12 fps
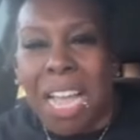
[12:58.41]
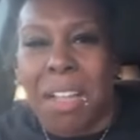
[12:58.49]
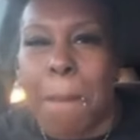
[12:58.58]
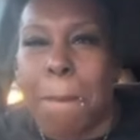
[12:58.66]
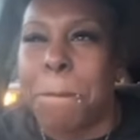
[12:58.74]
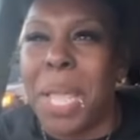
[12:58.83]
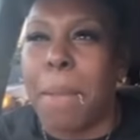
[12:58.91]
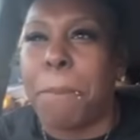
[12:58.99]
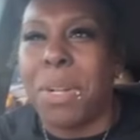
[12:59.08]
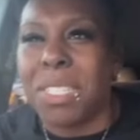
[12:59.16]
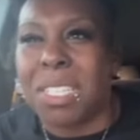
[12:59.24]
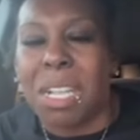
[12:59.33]
Like a
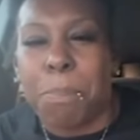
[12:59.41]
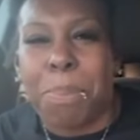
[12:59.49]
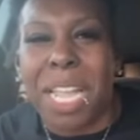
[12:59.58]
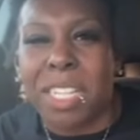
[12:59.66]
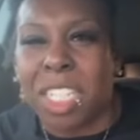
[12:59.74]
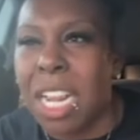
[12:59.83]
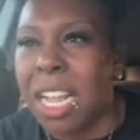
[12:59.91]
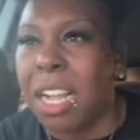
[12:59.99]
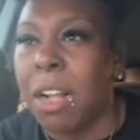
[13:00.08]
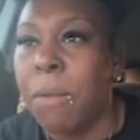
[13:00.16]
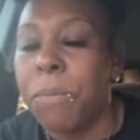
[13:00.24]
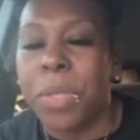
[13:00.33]
big pussy bitch,
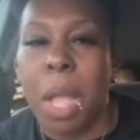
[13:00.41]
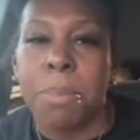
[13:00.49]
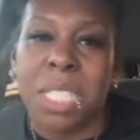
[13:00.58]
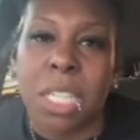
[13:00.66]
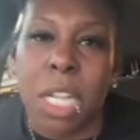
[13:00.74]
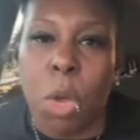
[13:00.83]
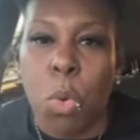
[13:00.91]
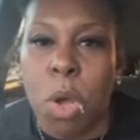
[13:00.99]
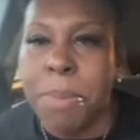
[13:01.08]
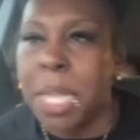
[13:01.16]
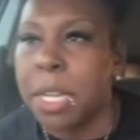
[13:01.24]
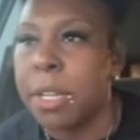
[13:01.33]
nigga. I'm still a
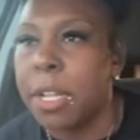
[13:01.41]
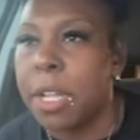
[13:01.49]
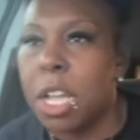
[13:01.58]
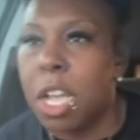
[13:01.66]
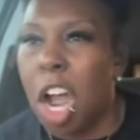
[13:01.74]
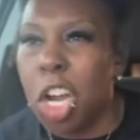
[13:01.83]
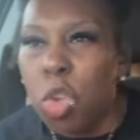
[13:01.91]
woman.